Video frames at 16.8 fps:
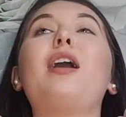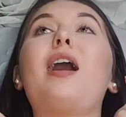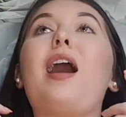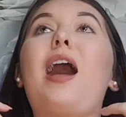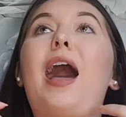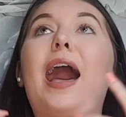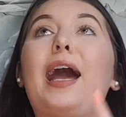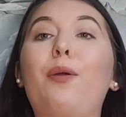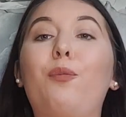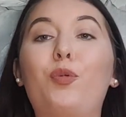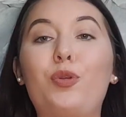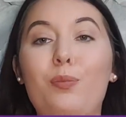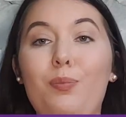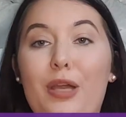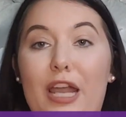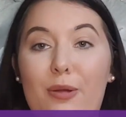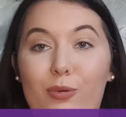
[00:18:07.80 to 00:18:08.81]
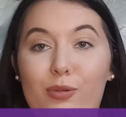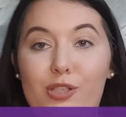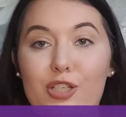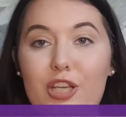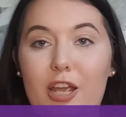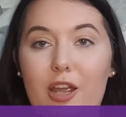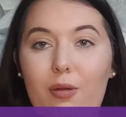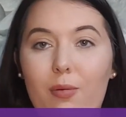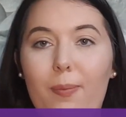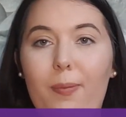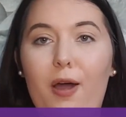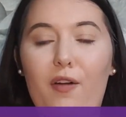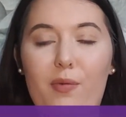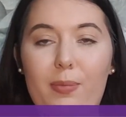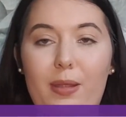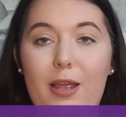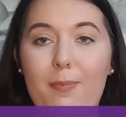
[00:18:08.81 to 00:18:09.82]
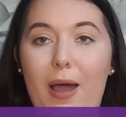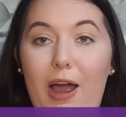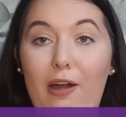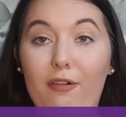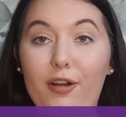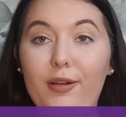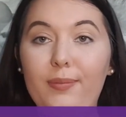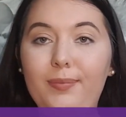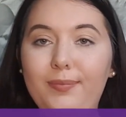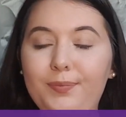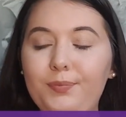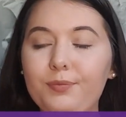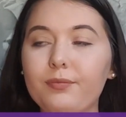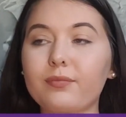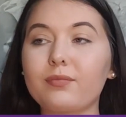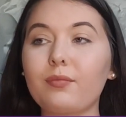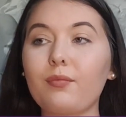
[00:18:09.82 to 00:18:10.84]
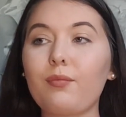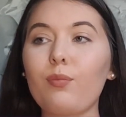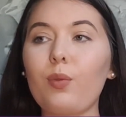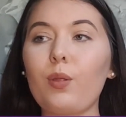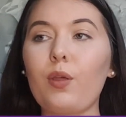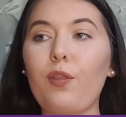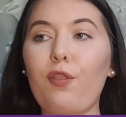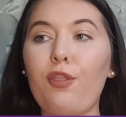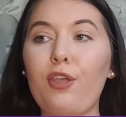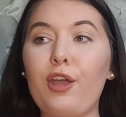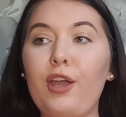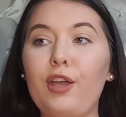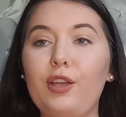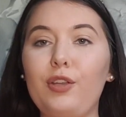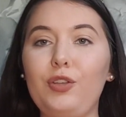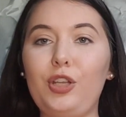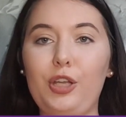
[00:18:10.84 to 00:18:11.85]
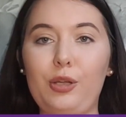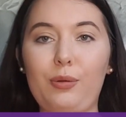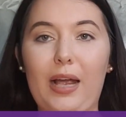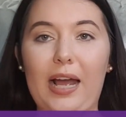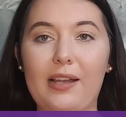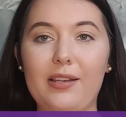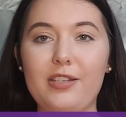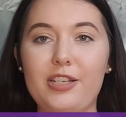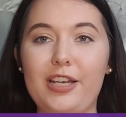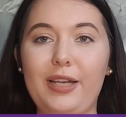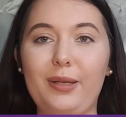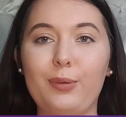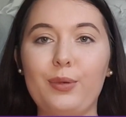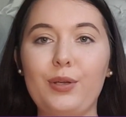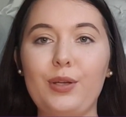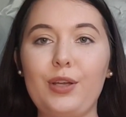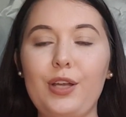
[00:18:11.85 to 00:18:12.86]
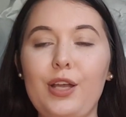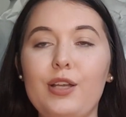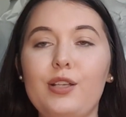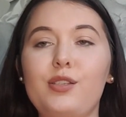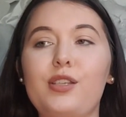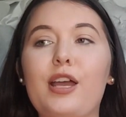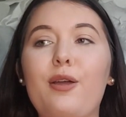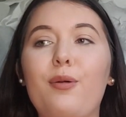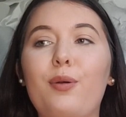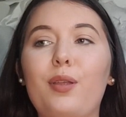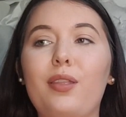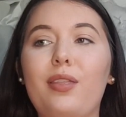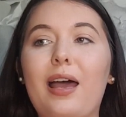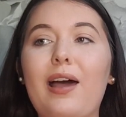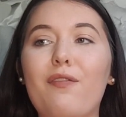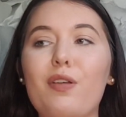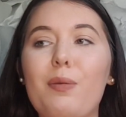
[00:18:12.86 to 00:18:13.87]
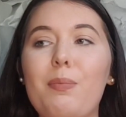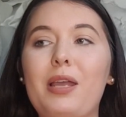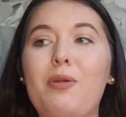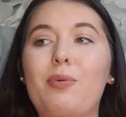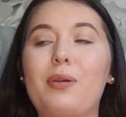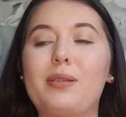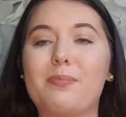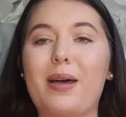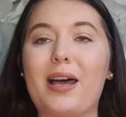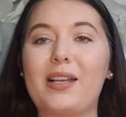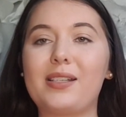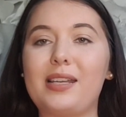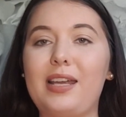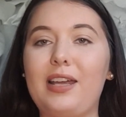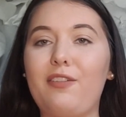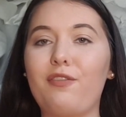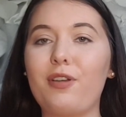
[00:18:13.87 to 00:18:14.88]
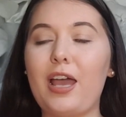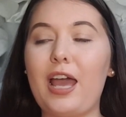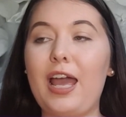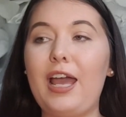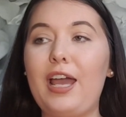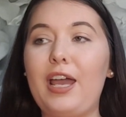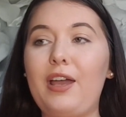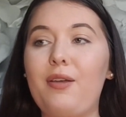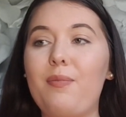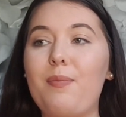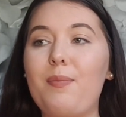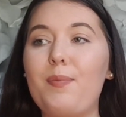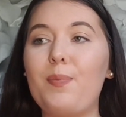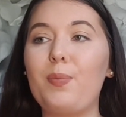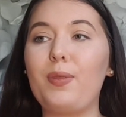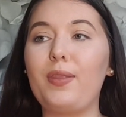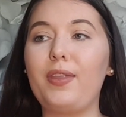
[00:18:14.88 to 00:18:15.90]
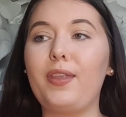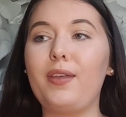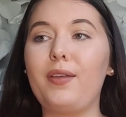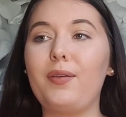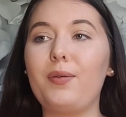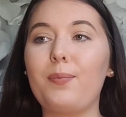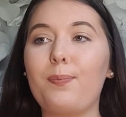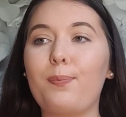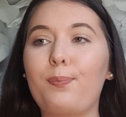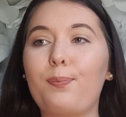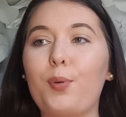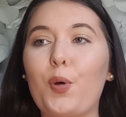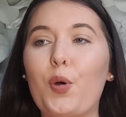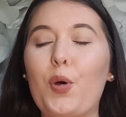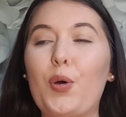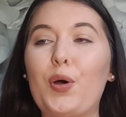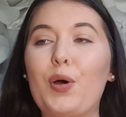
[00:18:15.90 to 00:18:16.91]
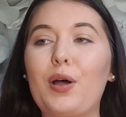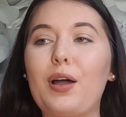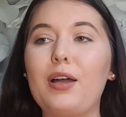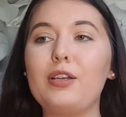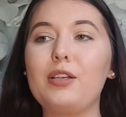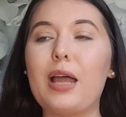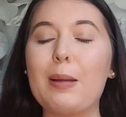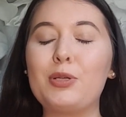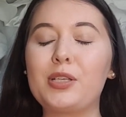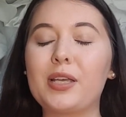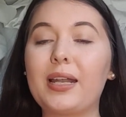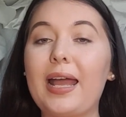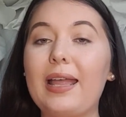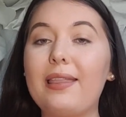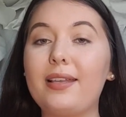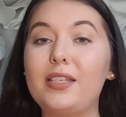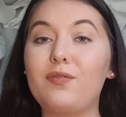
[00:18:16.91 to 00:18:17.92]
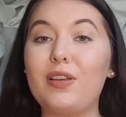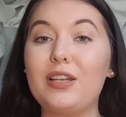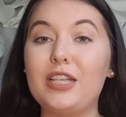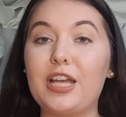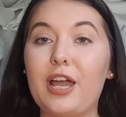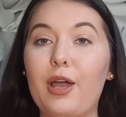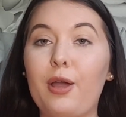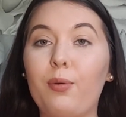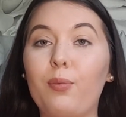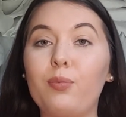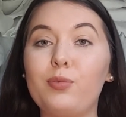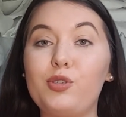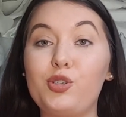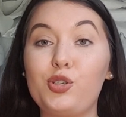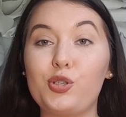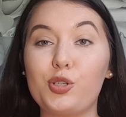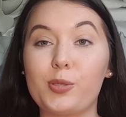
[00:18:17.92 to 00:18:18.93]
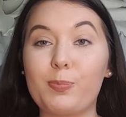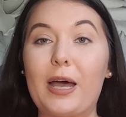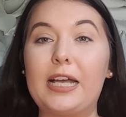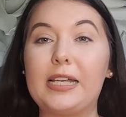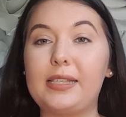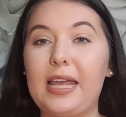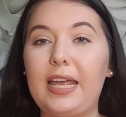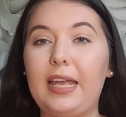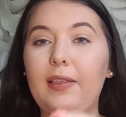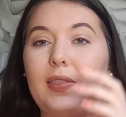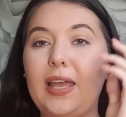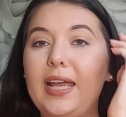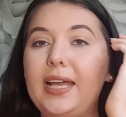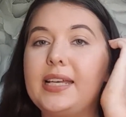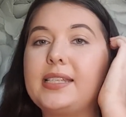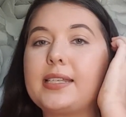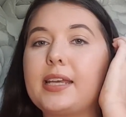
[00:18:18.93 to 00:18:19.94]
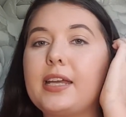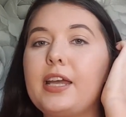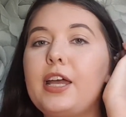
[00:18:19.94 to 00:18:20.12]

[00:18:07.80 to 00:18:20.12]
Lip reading: I wouldn't be able to do, apart from the apparent, that you can do. So that for me was massive. But I'm just going to end this video just by saying this.